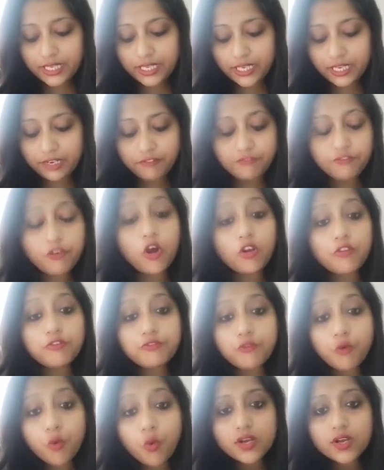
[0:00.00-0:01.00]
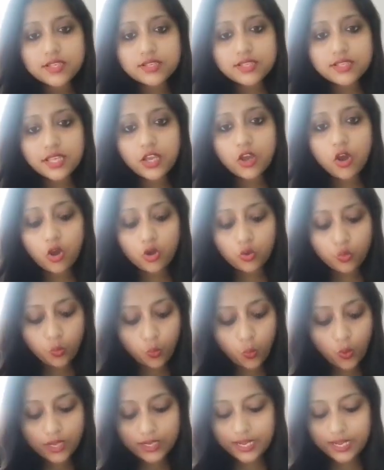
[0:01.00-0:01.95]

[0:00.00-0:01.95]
involve focusing on one